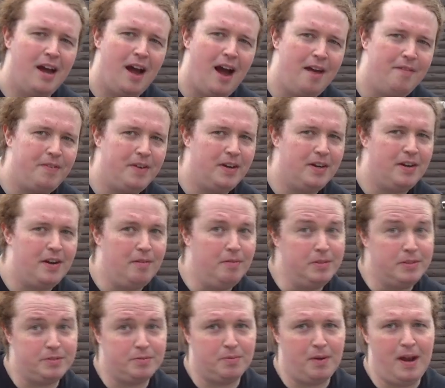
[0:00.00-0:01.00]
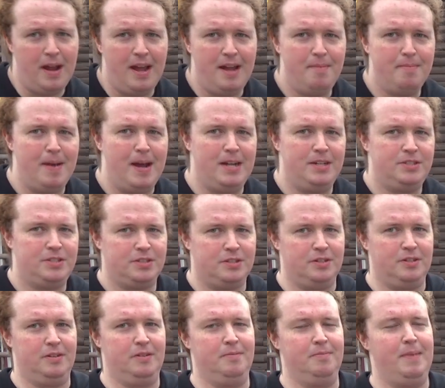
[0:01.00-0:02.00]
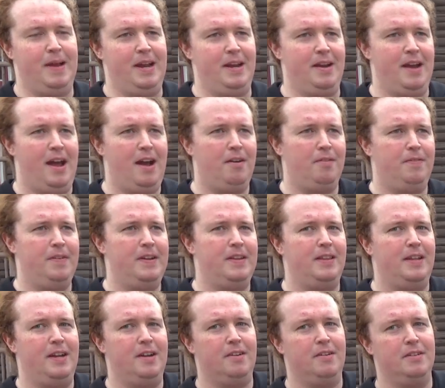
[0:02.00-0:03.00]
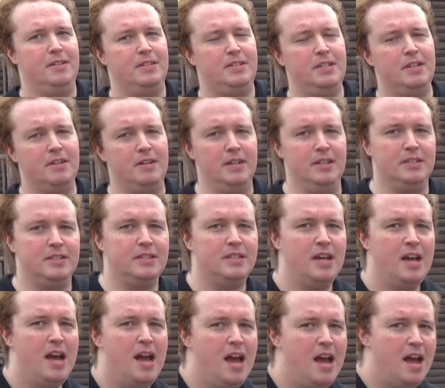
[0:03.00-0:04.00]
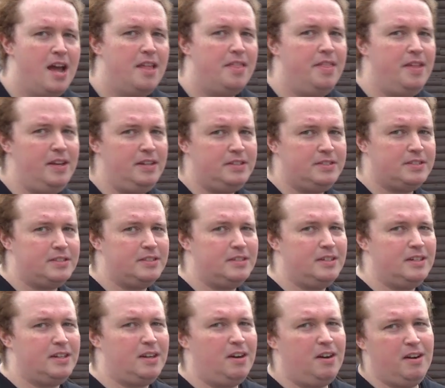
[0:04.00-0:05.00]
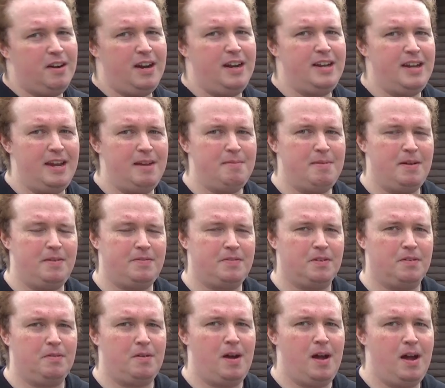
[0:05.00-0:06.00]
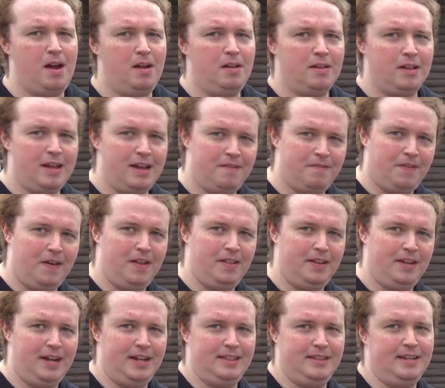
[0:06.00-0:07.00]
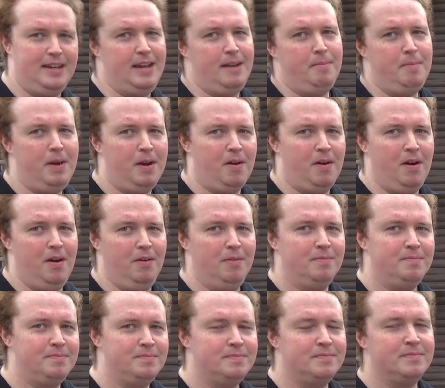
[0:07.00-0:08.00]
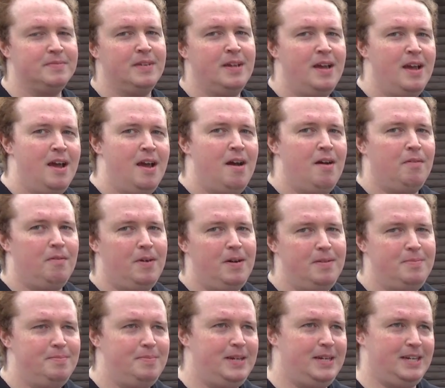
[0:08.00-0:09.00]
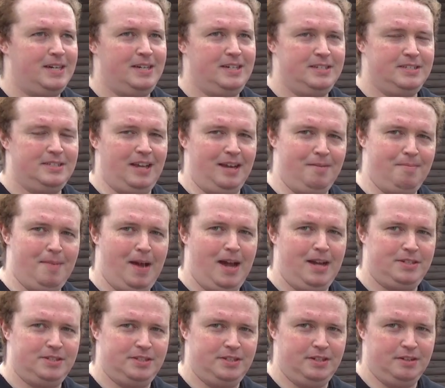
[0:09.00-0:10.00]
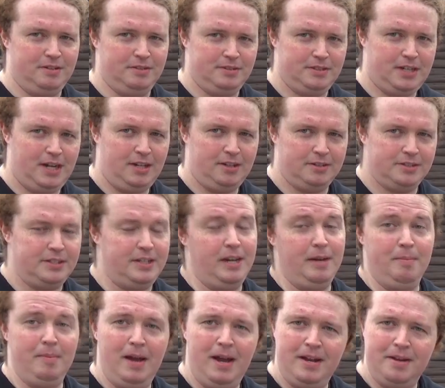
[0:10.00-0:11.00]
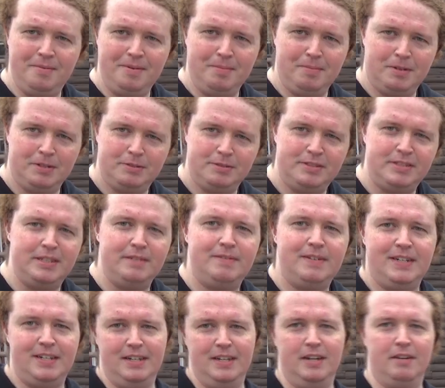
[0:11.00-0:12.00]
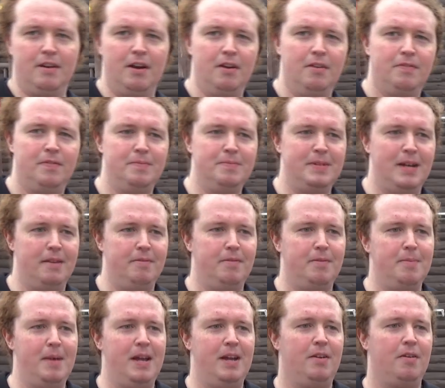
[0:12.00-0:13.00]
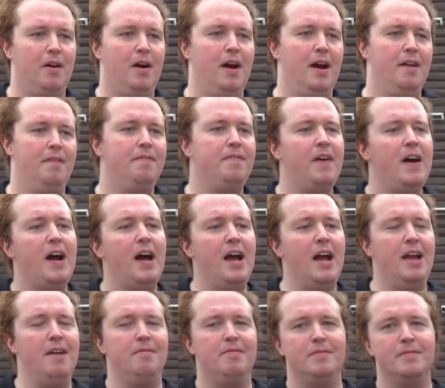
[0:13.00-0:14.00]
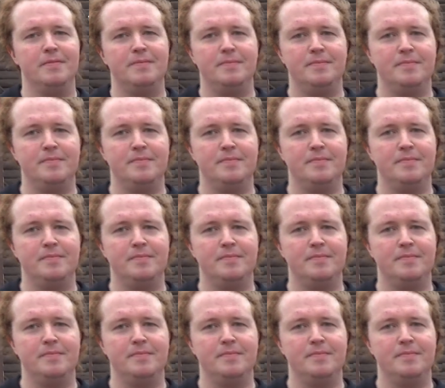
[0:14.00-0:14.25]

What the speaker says: I figured it was red, matched her main outfit later in the series. This car I named after a while, it finally got the name Nero. One, because it matched Nero's color scheme, and to be more specific, Nero from Devil May Cry 5.